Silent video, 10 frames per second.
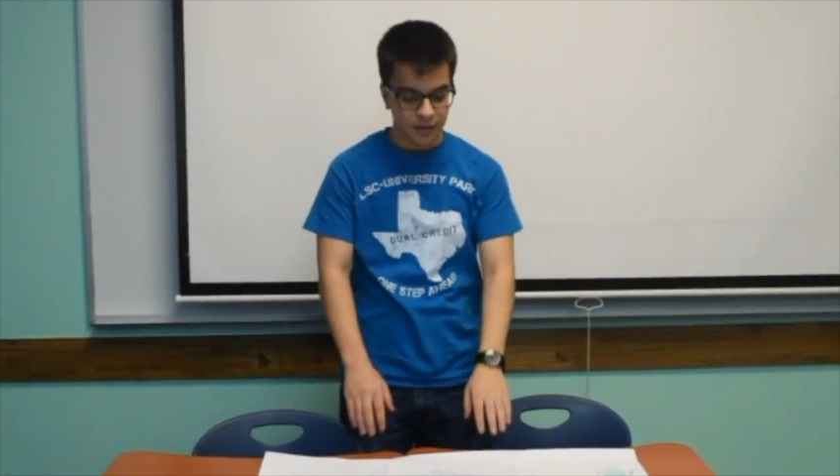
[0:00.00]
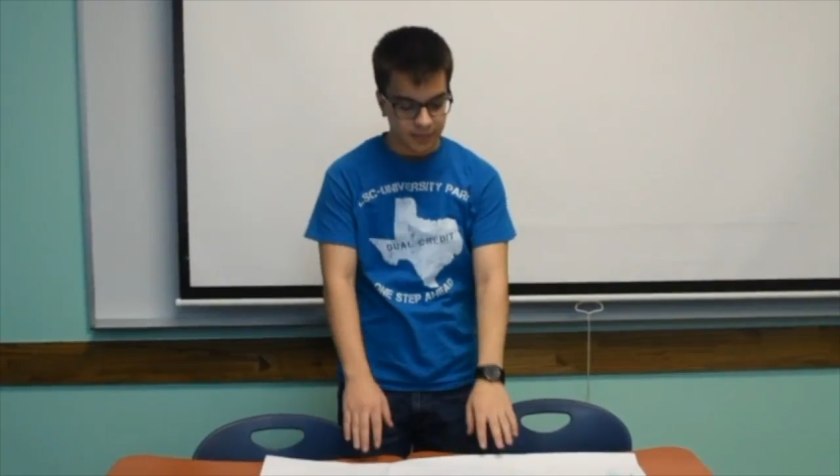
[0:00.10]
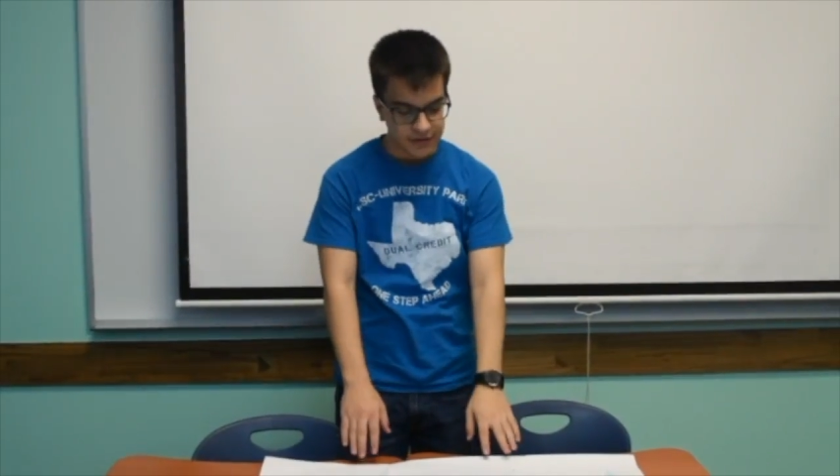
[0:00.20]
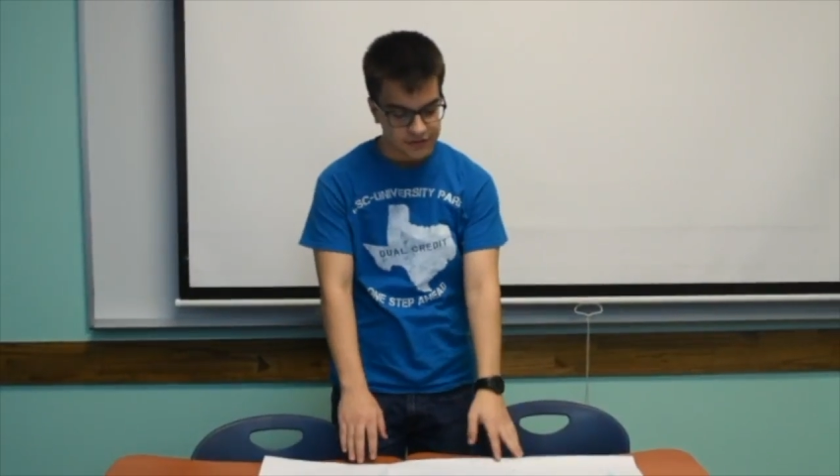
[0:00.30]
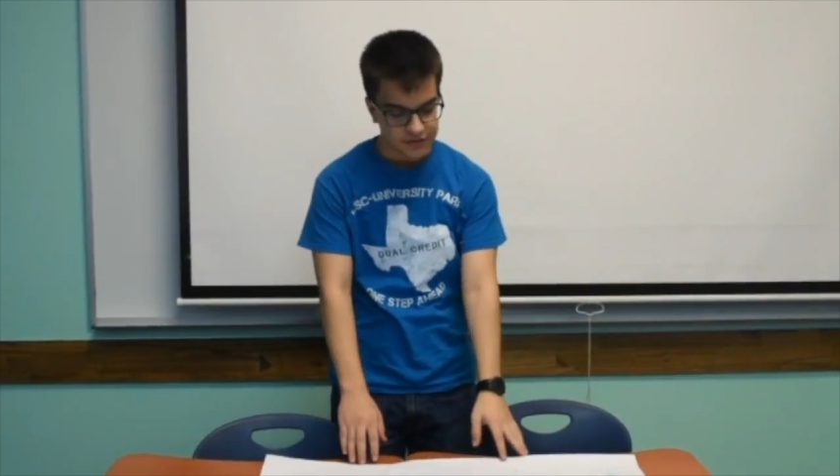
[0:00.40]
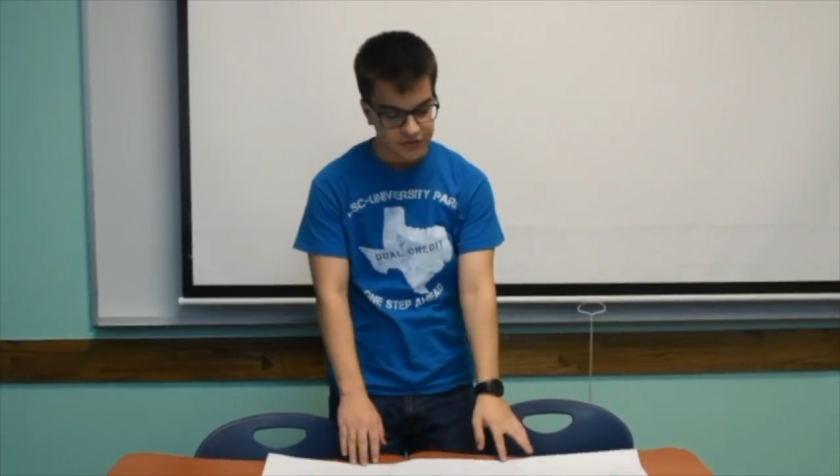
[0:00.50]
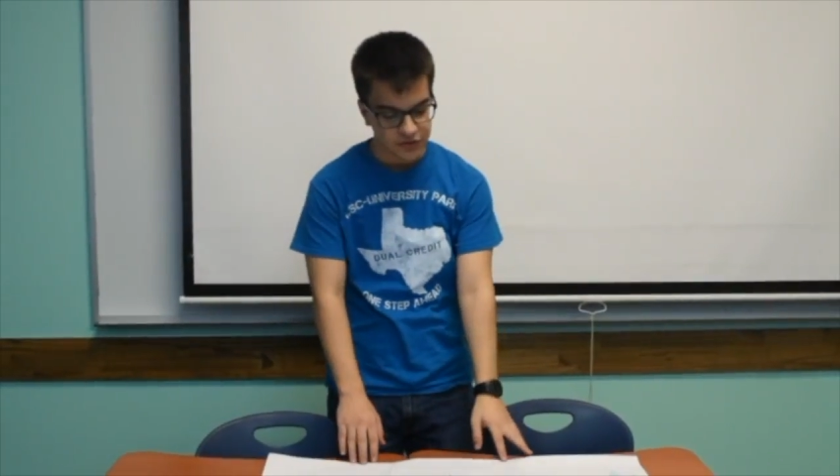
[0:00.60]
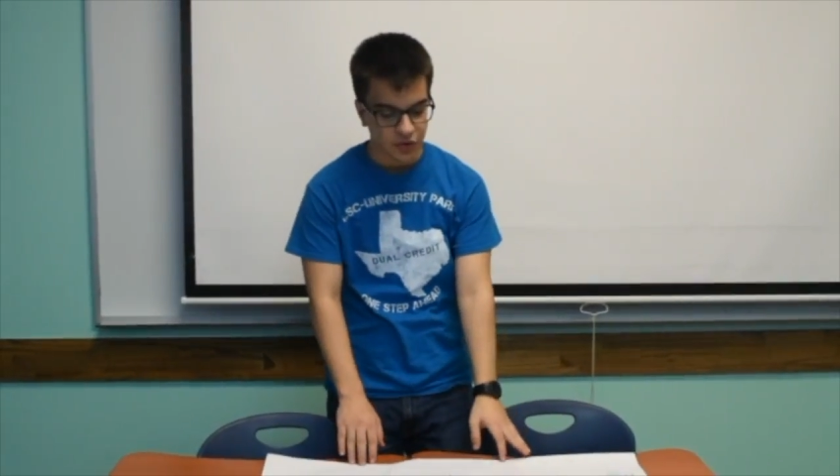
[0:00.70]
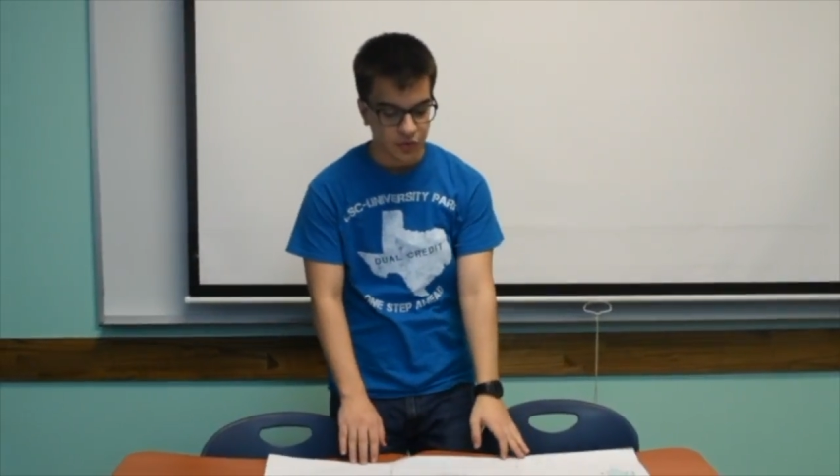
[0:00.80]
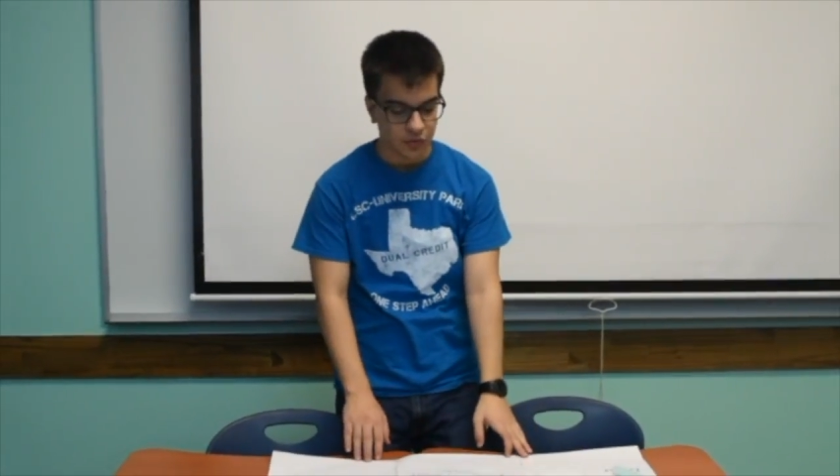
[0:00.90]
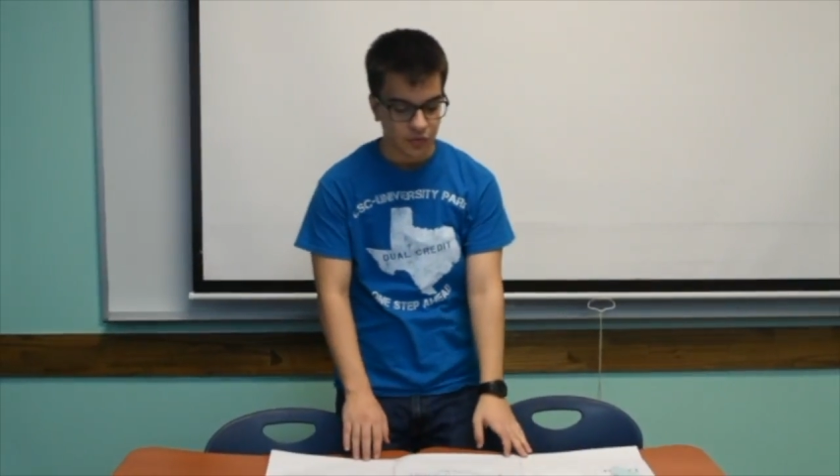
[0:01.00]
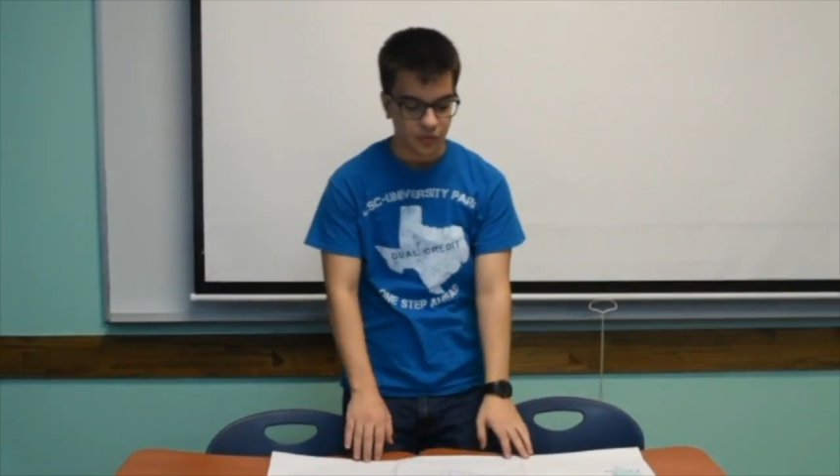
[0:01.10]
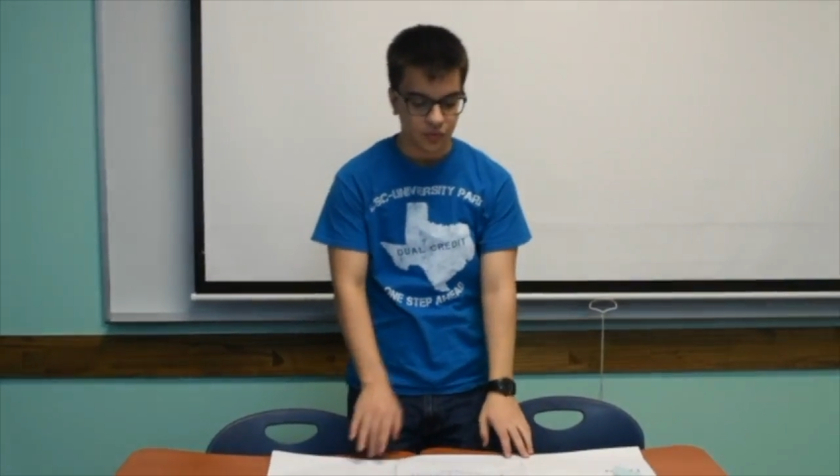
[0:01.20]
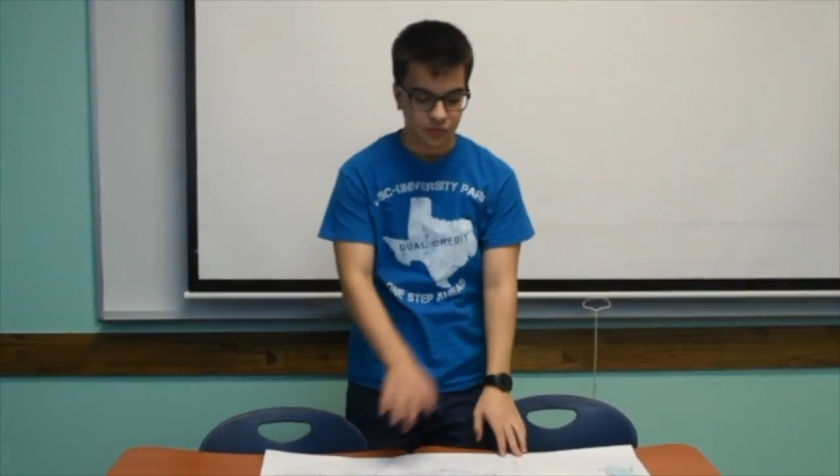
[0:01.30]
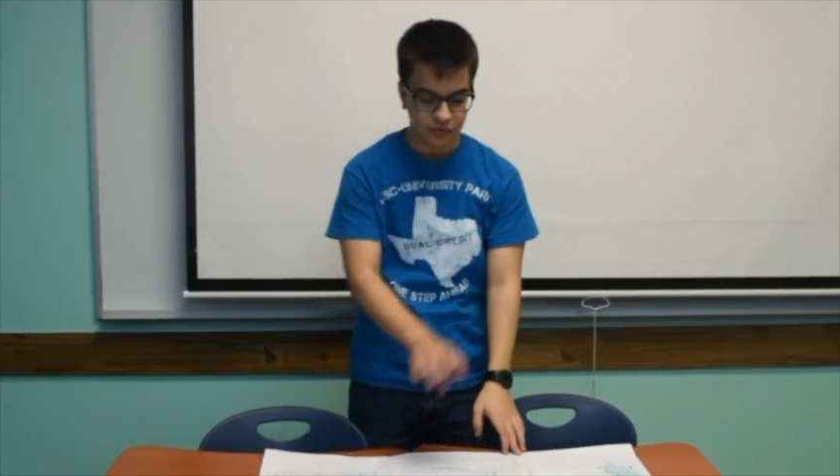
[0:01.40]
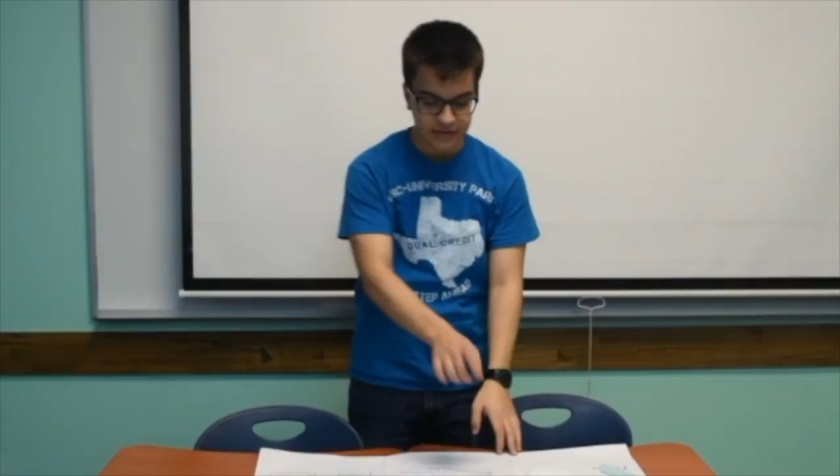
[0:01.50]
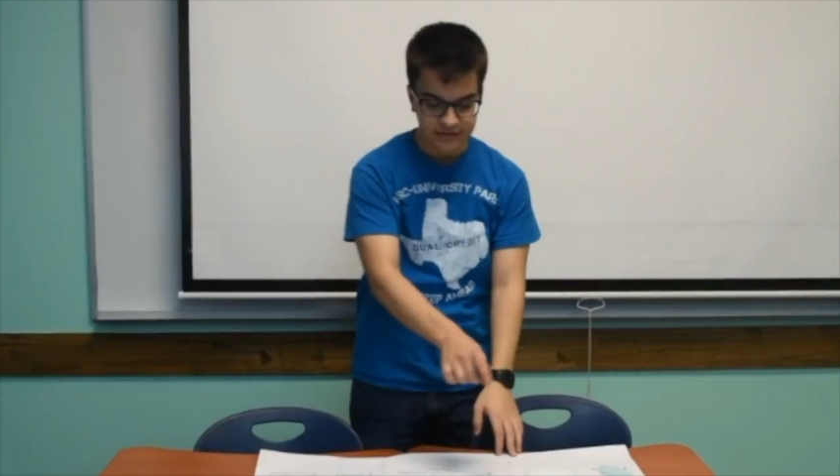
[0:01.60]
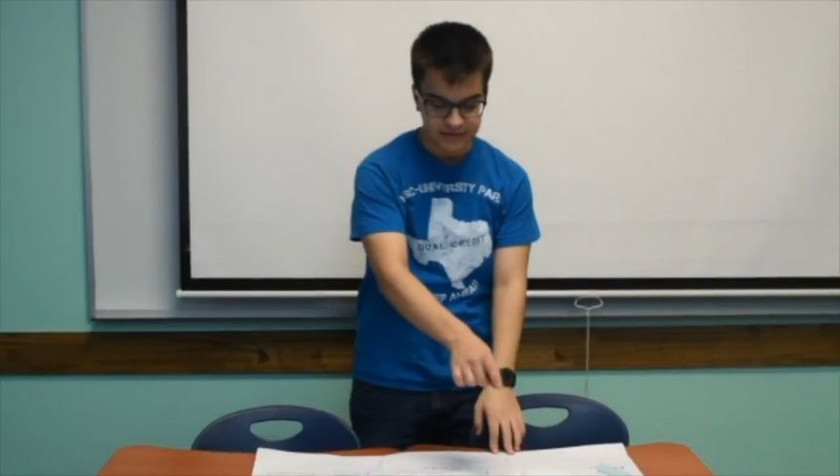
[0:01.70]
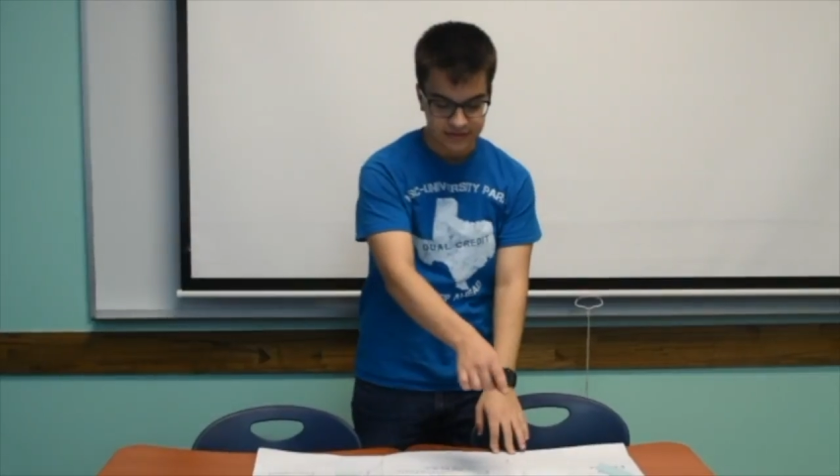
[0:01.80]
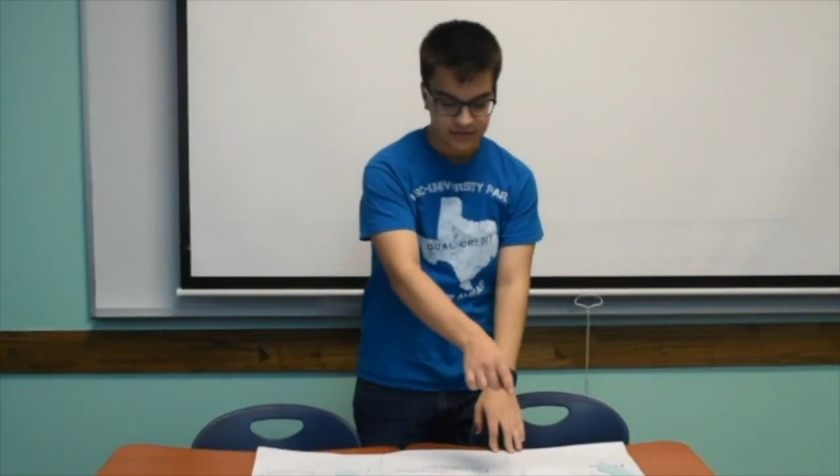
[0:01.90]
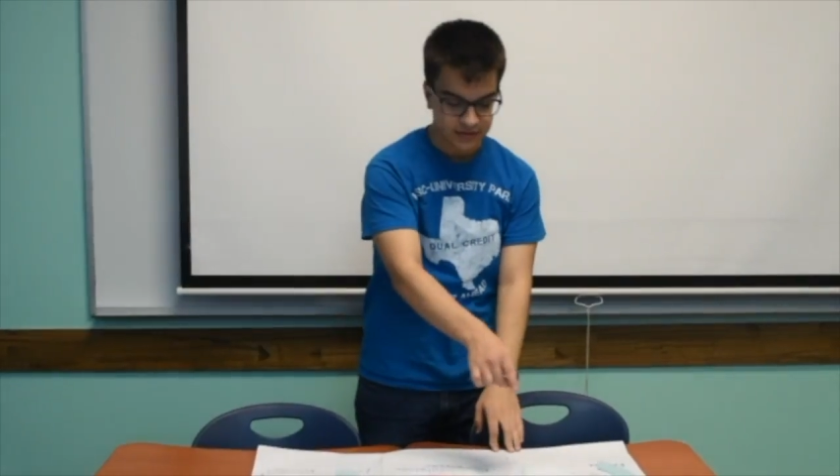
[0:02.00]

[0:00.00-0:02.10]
Basically, so this